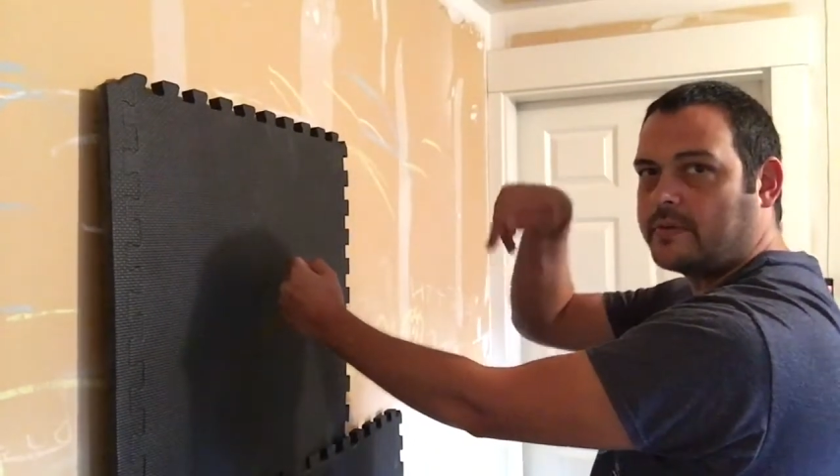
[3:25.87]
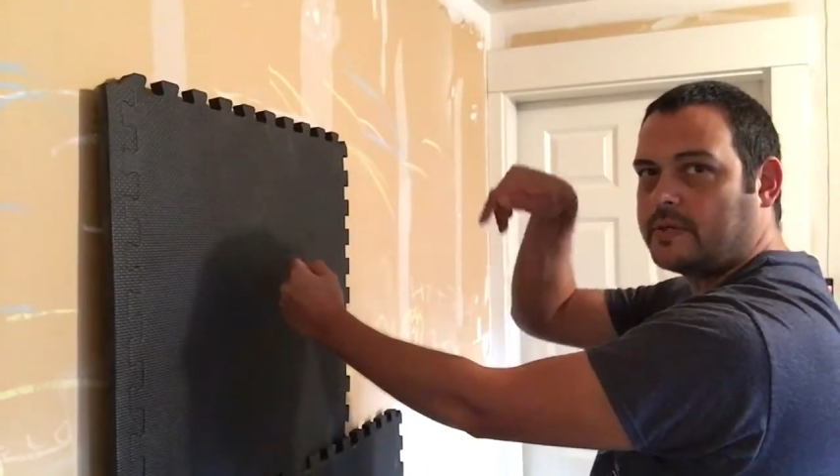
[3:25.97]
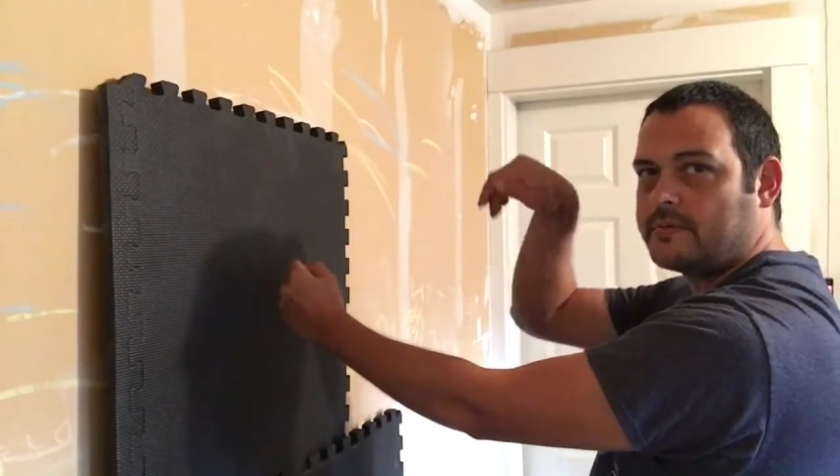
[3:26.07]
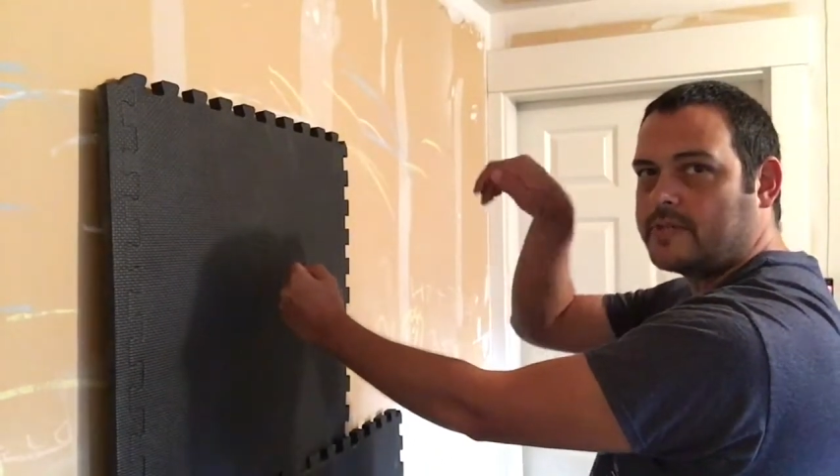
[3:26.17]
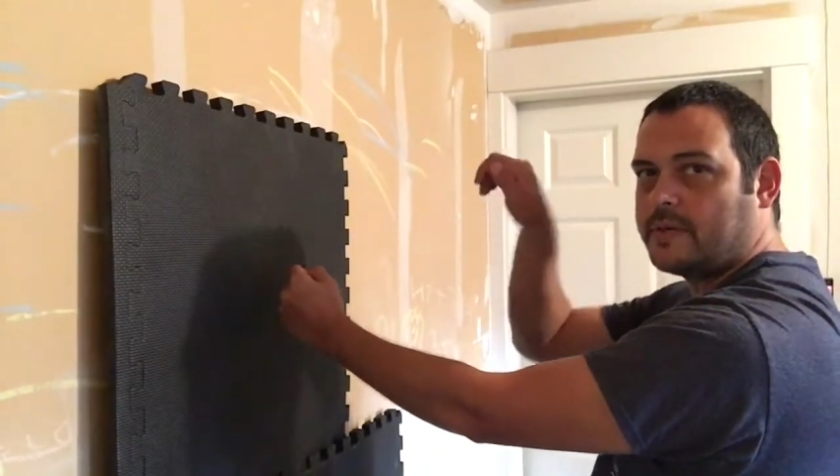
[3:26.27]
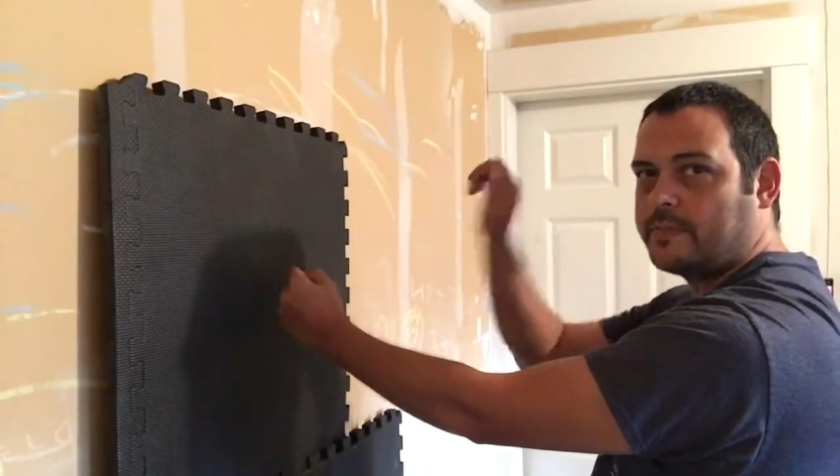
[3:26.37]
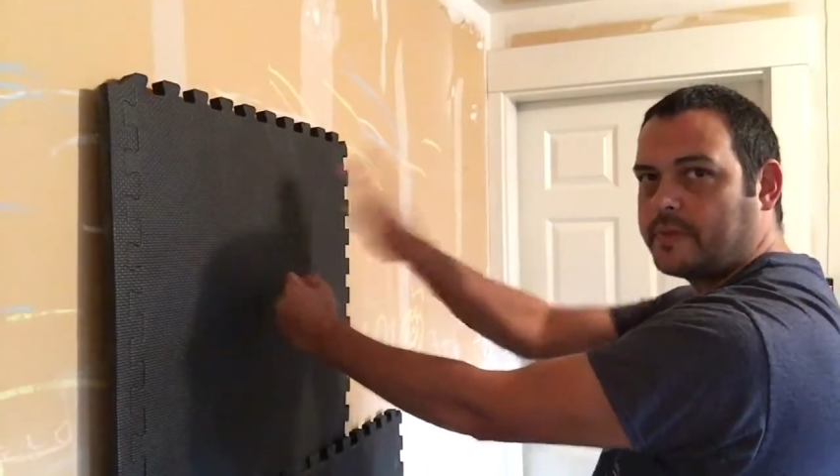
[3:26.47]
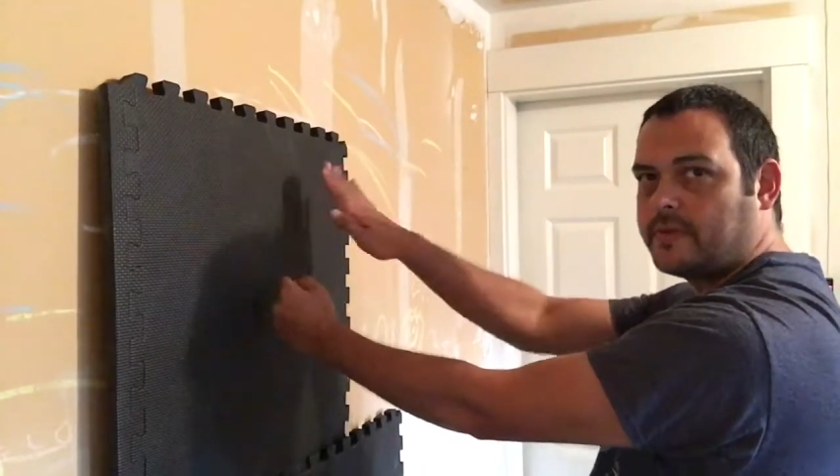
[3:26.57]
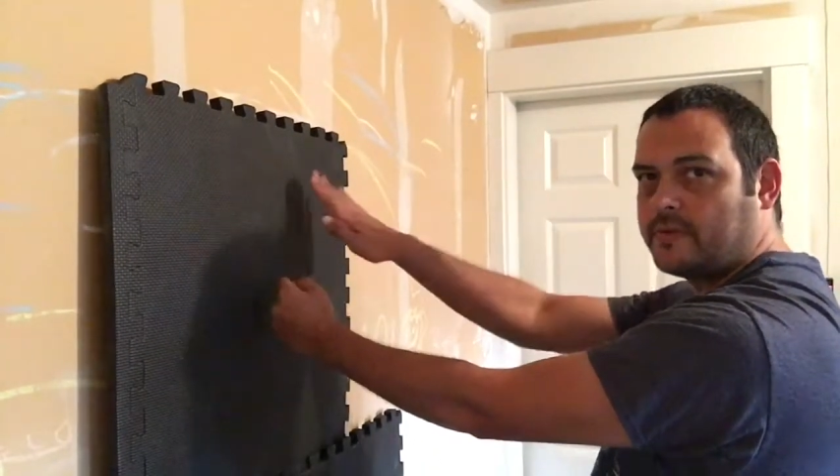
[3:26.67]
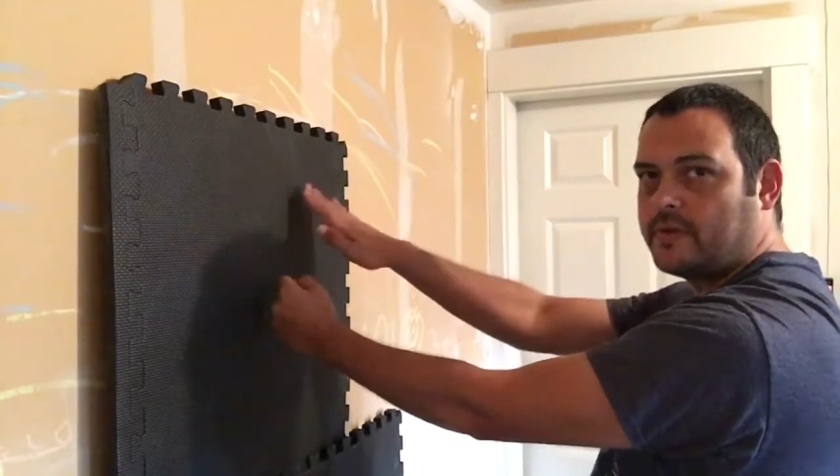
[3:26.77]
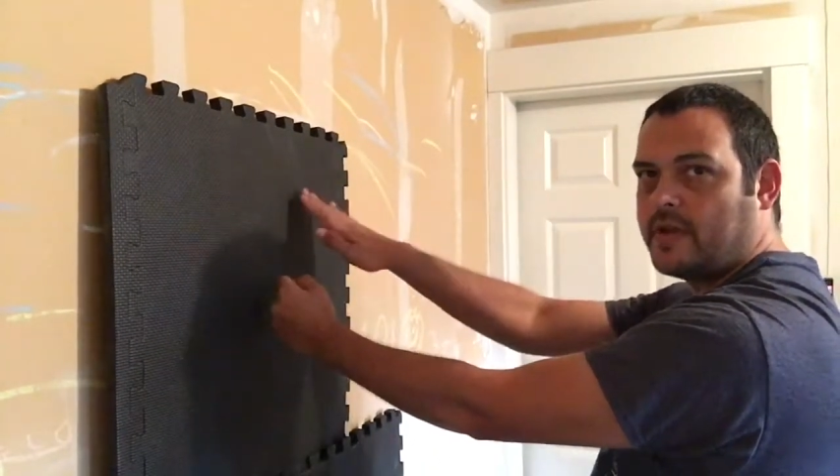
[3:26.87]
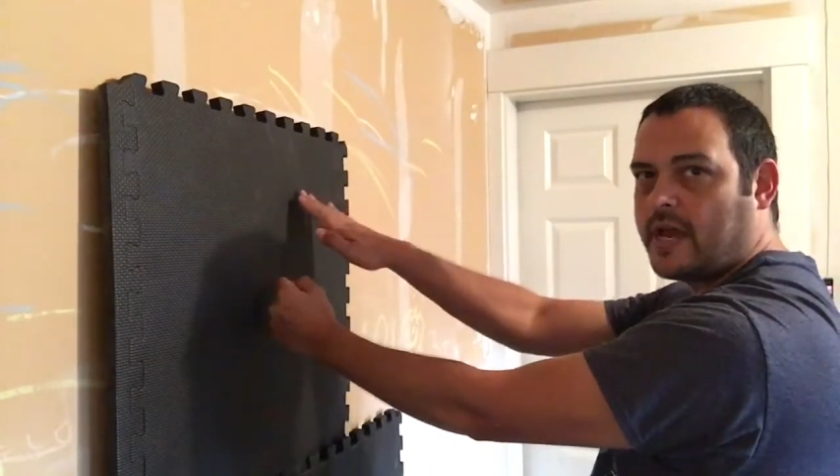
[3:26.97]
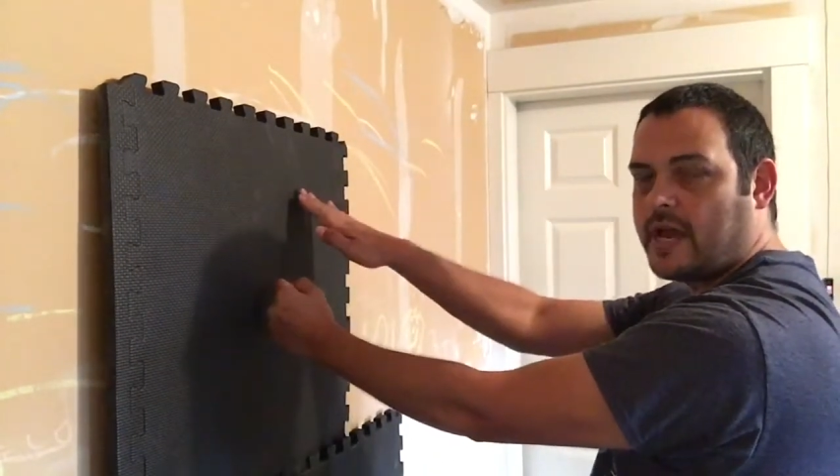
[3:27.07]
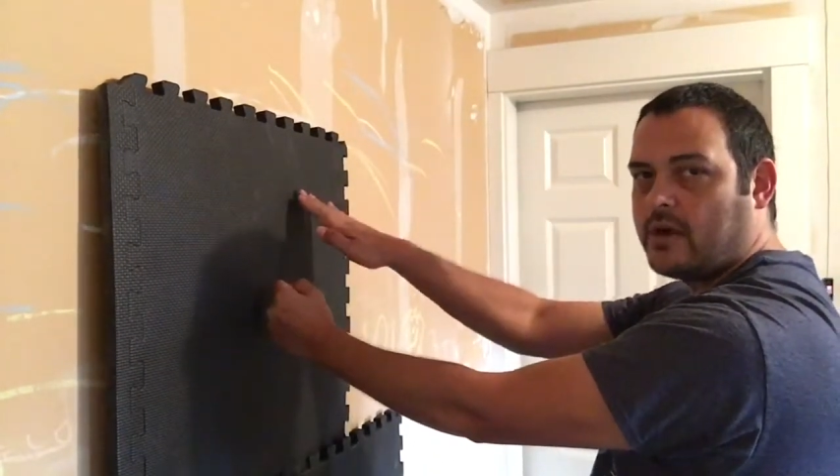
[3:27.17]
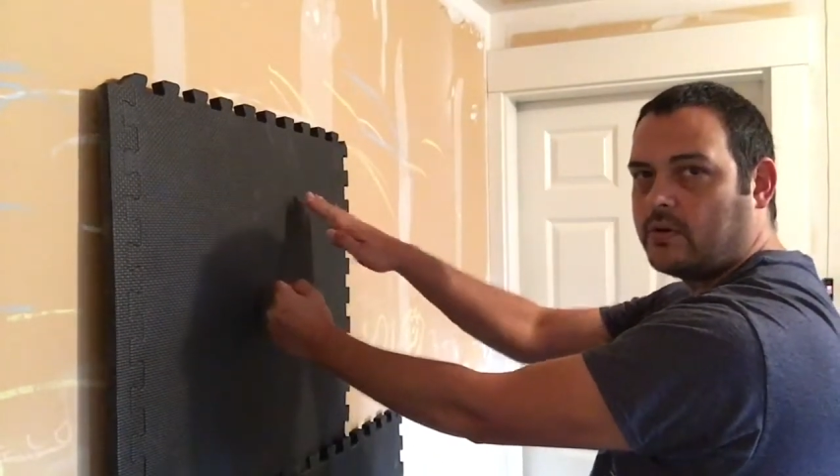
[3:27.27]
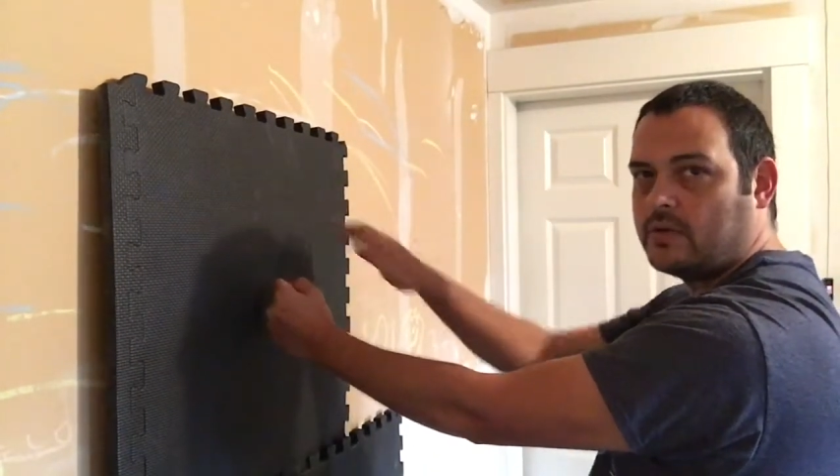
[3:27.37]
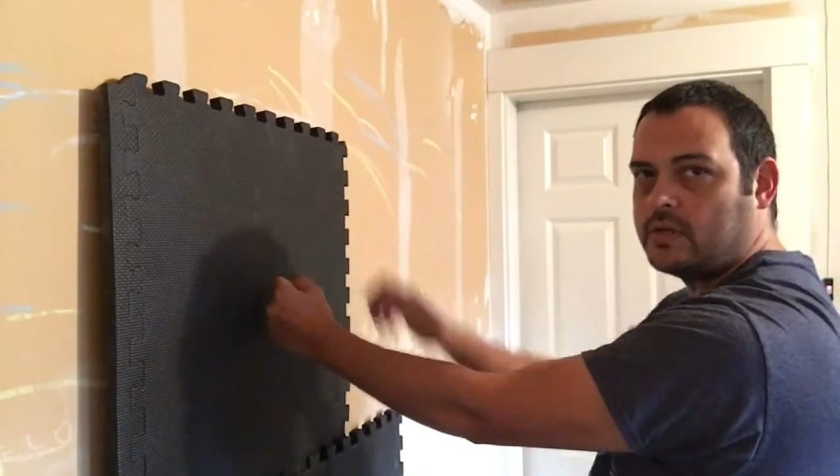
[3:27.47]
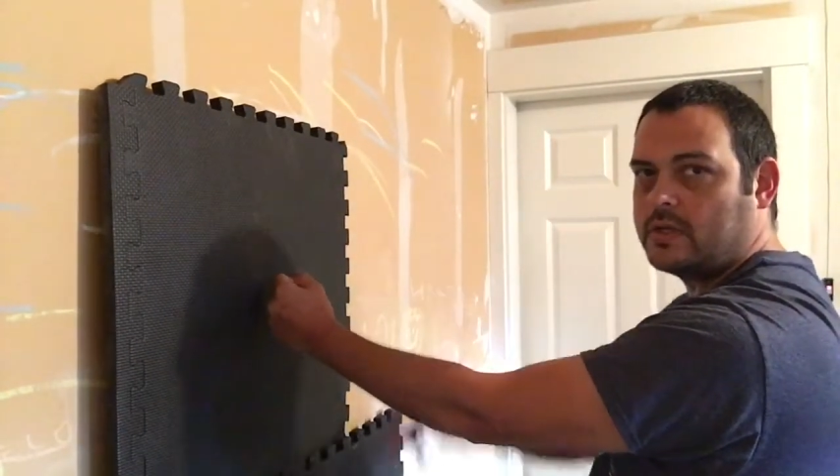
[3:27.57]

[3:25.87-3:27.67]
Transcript: comes up and out.